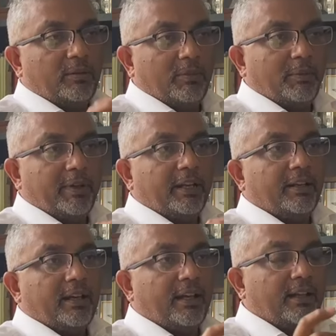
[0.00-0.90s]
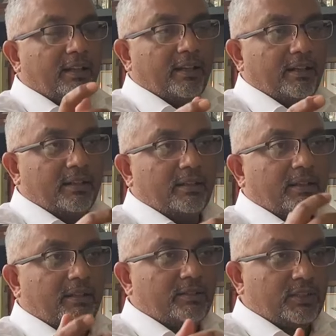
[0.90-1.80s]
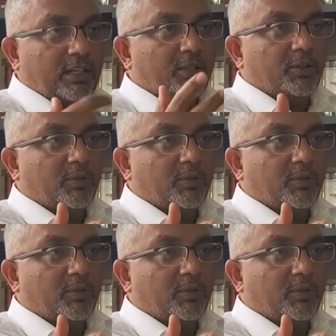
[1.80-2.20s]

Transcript: implement, and then it started to